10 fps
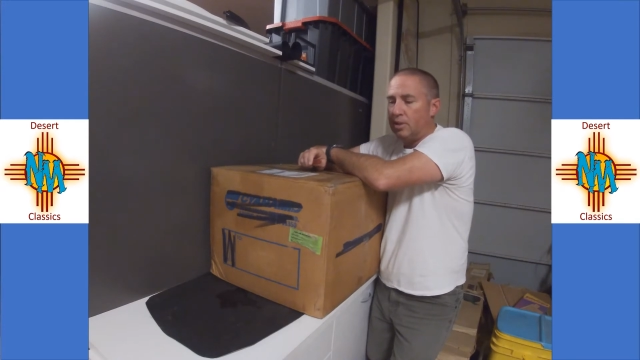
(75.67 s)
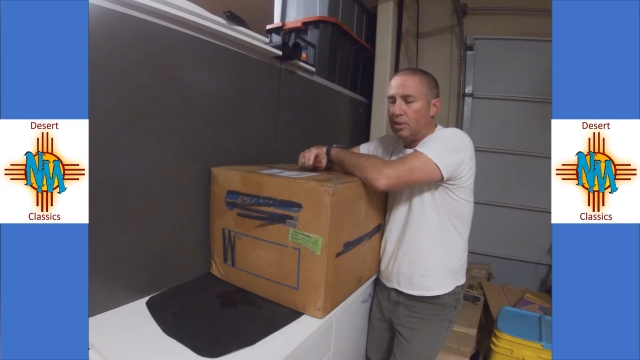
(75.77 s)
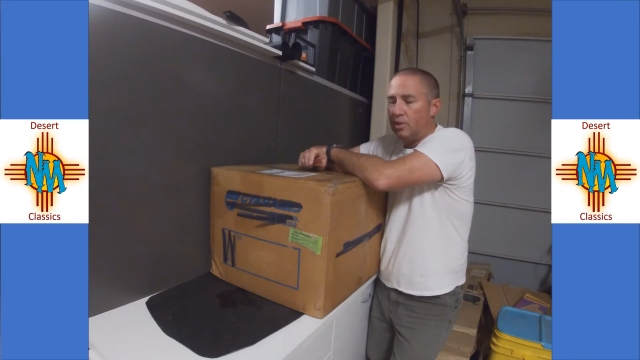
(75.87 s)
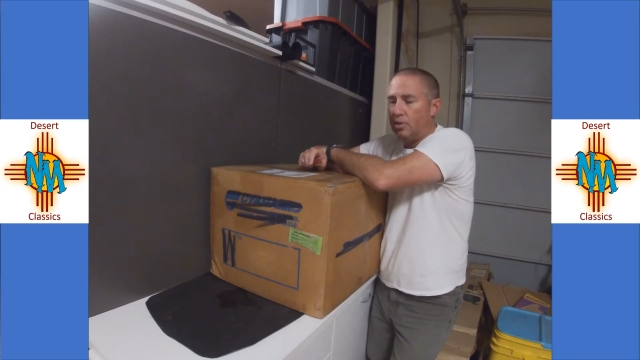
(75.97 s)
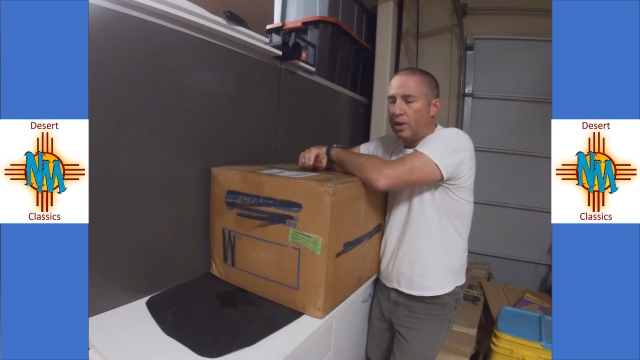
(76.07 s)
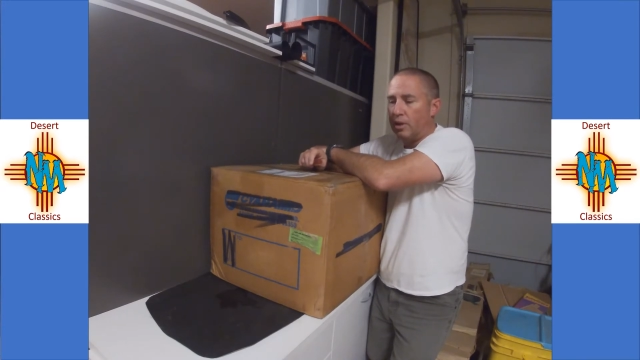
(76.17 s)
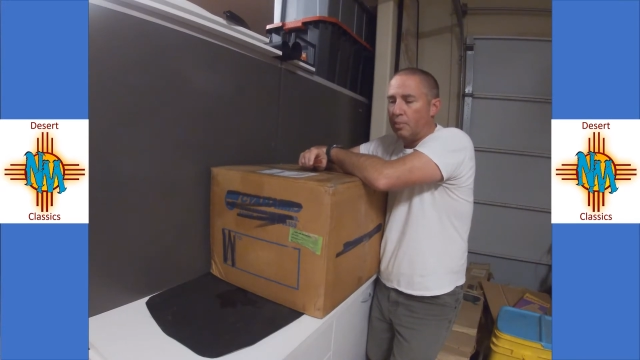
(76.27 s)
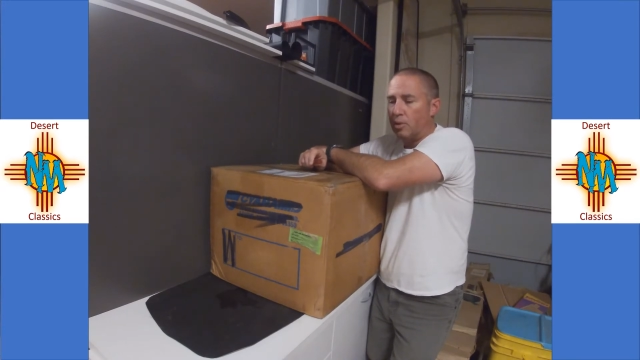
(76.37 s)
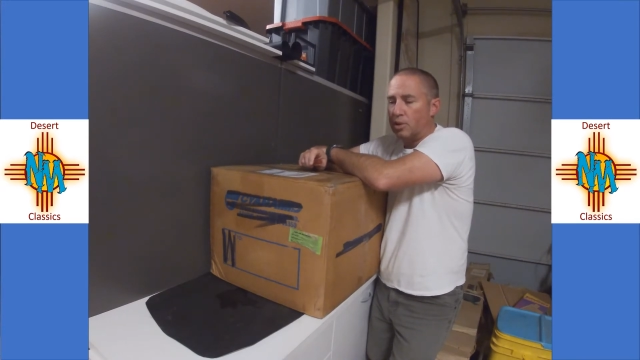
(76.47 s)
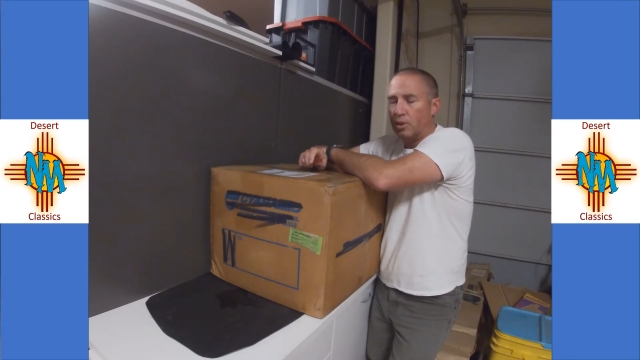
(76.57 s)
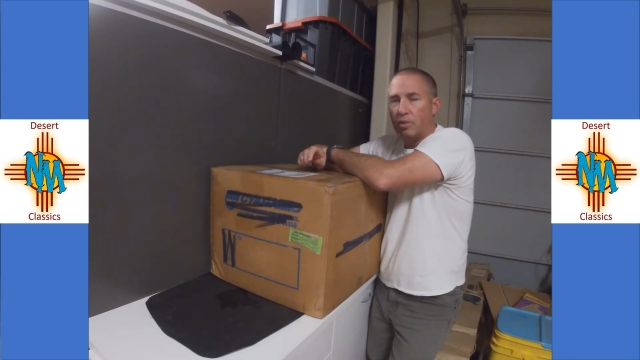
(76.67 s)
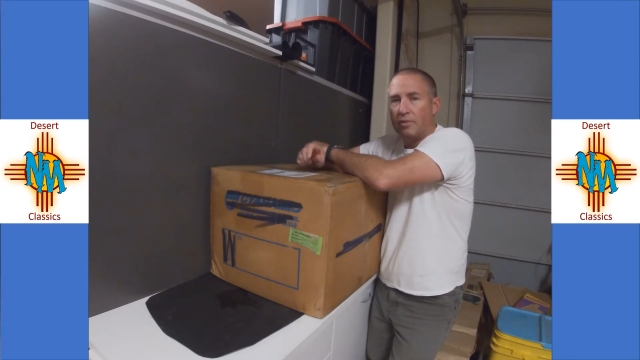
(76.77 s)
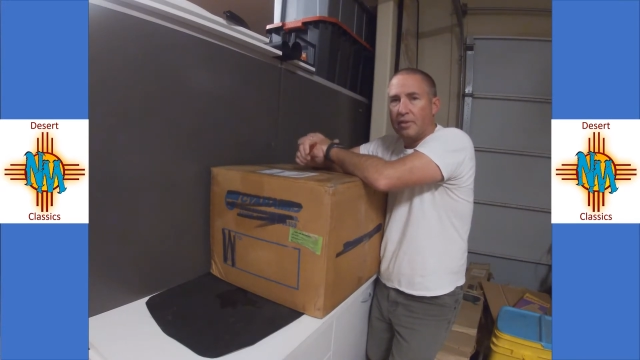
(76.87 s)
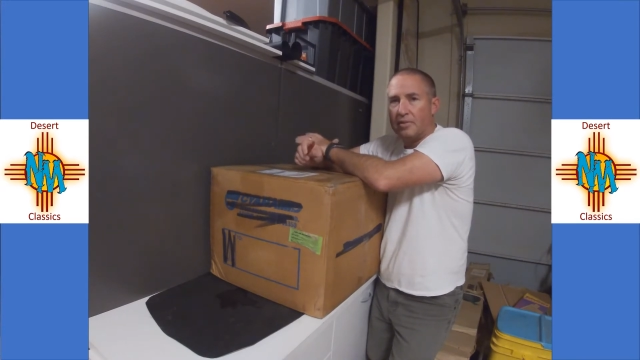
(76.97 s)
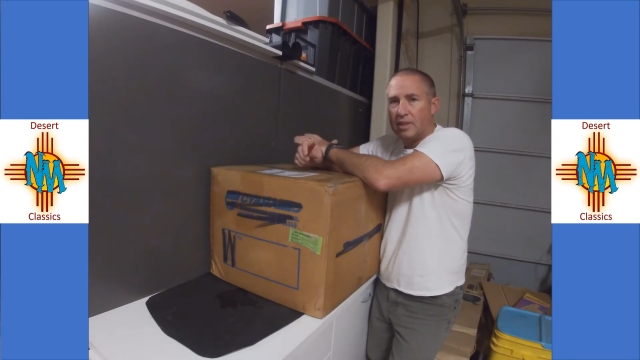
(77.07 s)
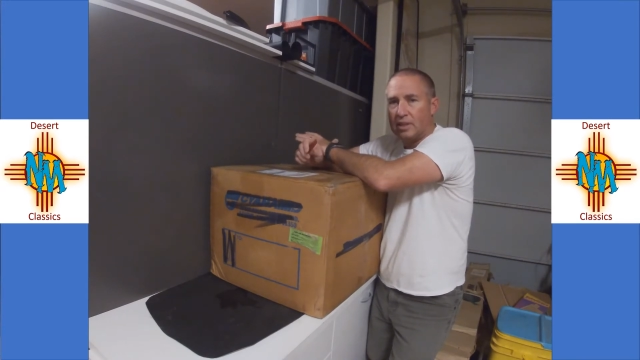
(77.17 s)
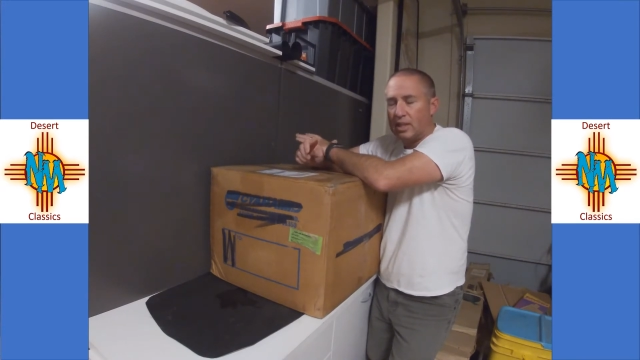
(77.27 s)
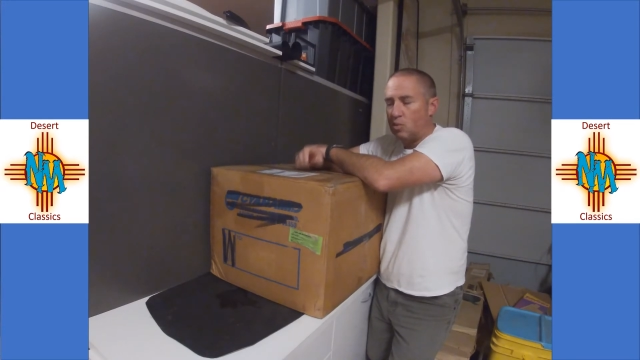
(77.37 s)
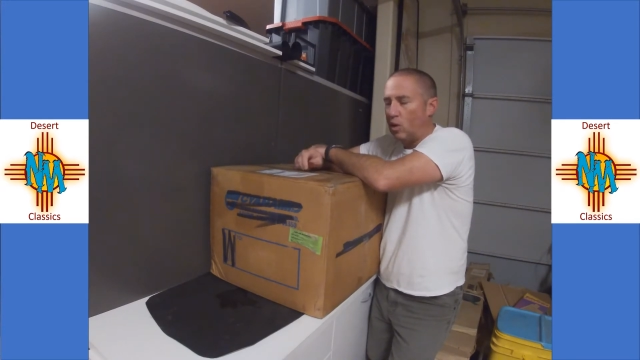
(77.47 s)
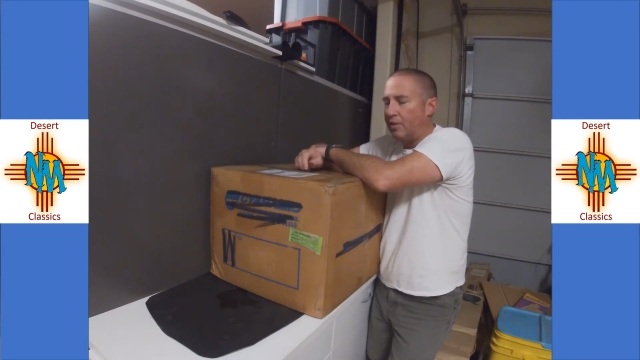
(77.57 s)
do their Porsche
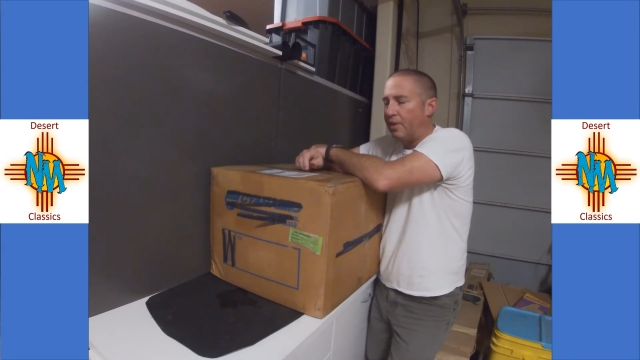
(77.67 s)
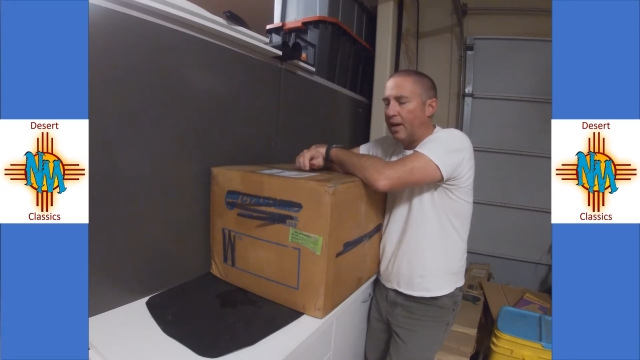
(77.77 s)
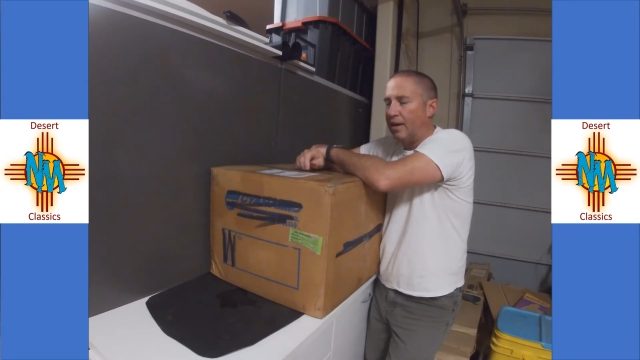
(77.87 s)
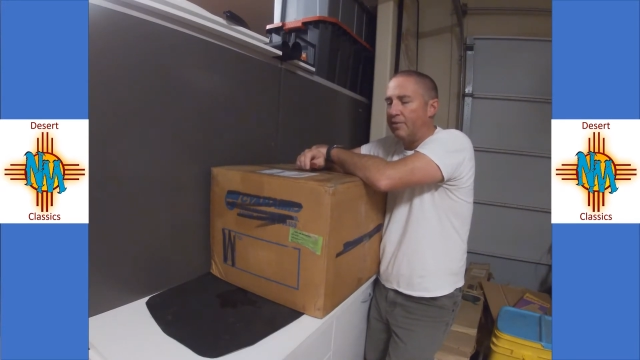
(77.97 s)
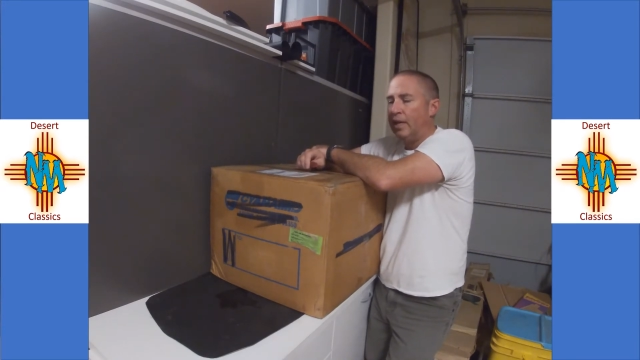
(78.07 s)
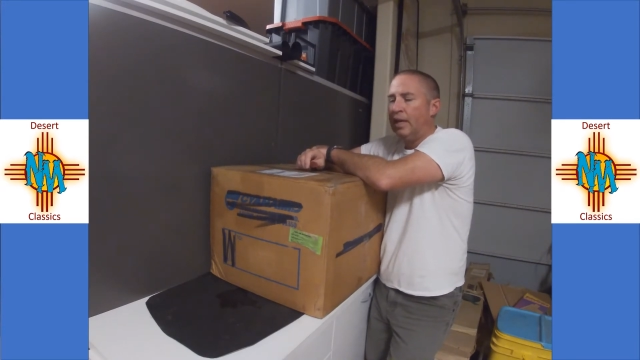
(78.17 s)
356 Y5